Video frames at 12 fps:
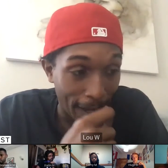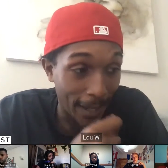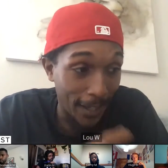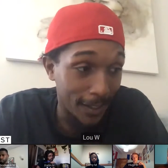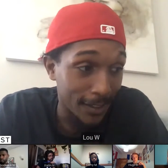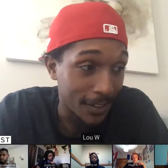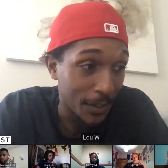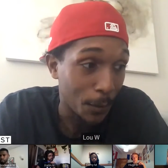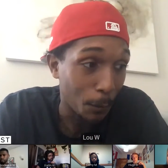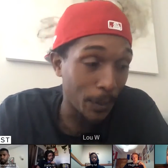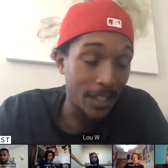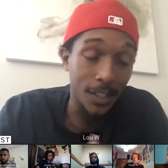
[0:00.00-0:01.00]
And
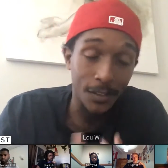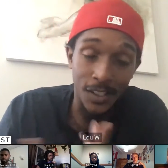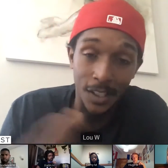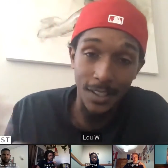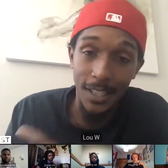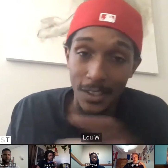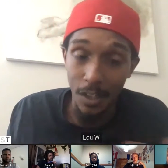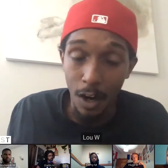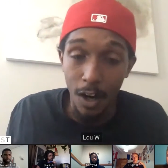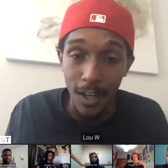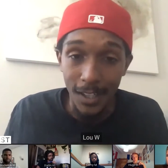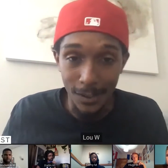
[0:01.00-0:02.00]
we could have took that to
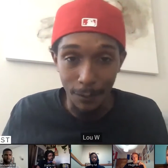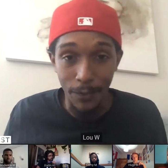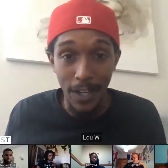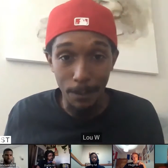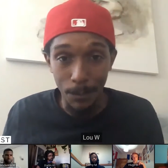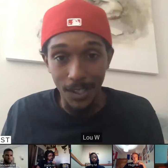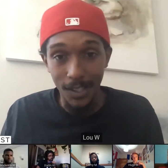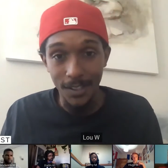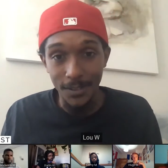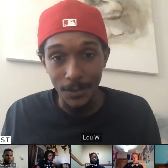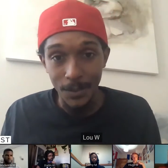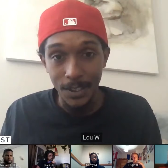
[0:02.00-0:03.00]
heart as a family,
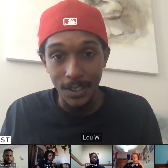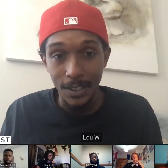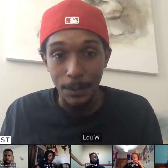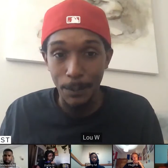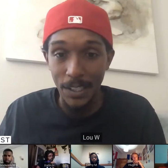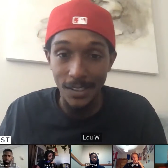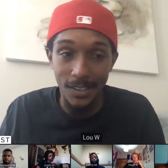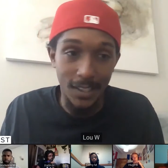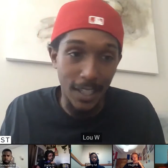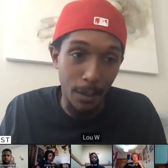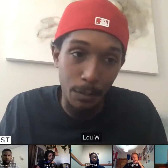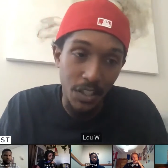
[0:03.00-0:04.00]
but
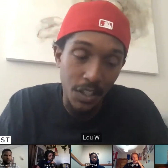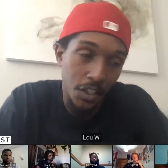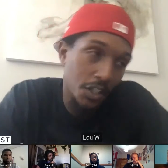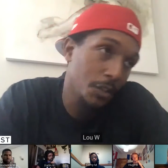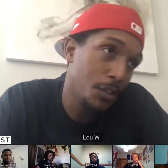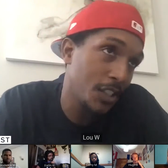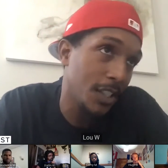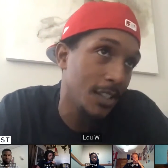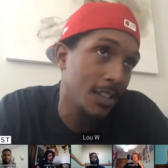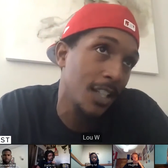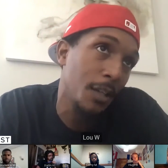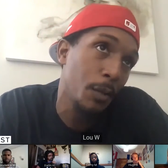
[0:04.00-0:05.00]
instead we just used
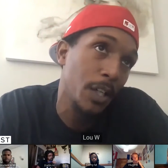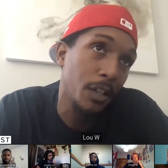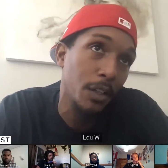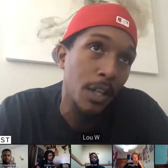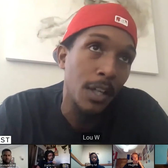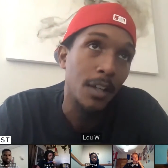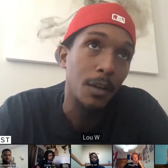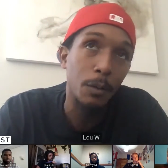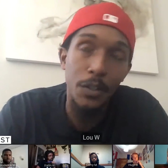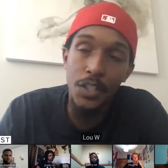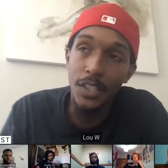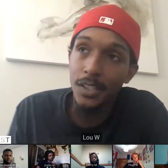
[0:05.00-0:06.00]
it and said, well,
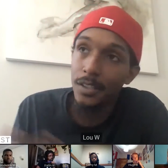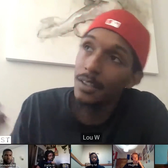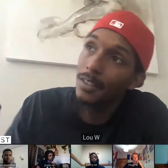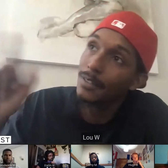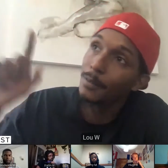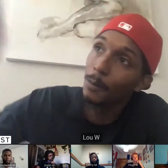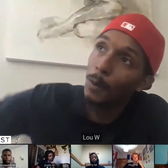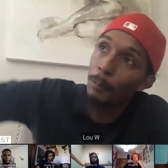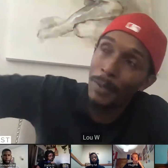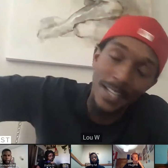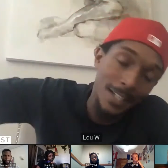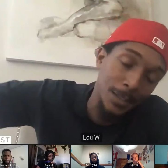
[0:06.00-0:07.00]
we'll just,
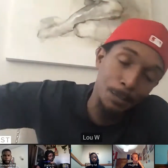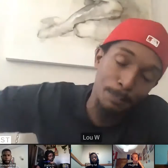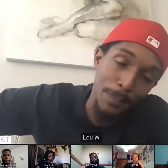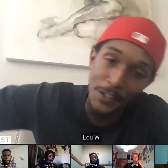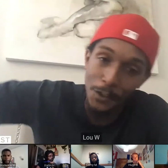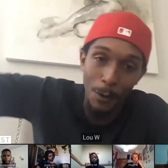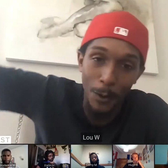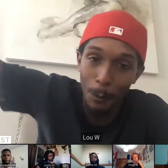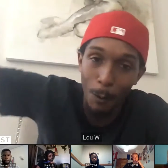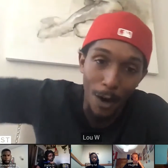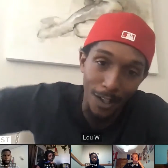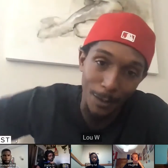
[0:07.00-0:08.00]
we'll pin his picture on
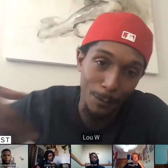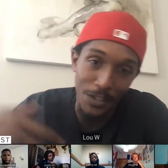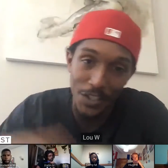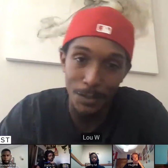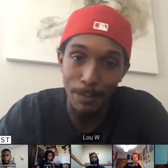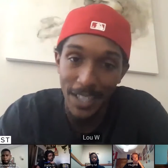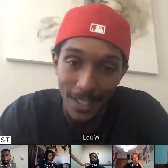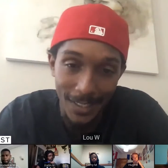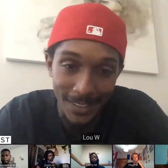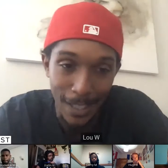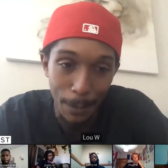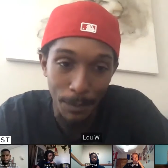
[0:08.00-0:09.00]
the wall and we'll just make
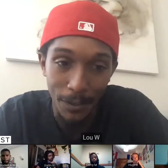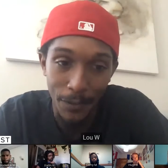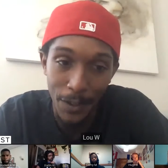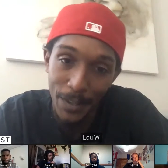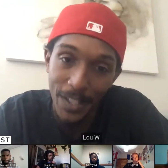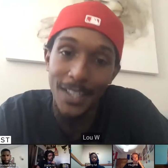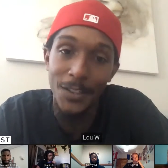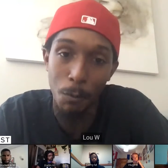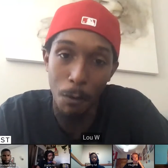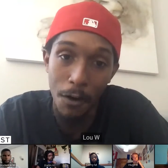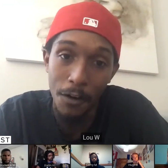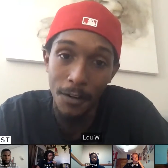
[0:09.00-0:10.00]
an example of him that
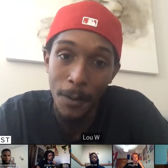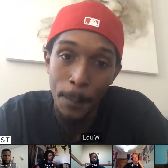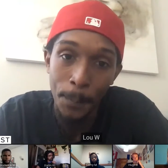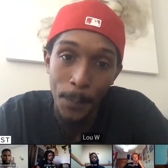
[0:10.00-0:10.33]
he's wrong.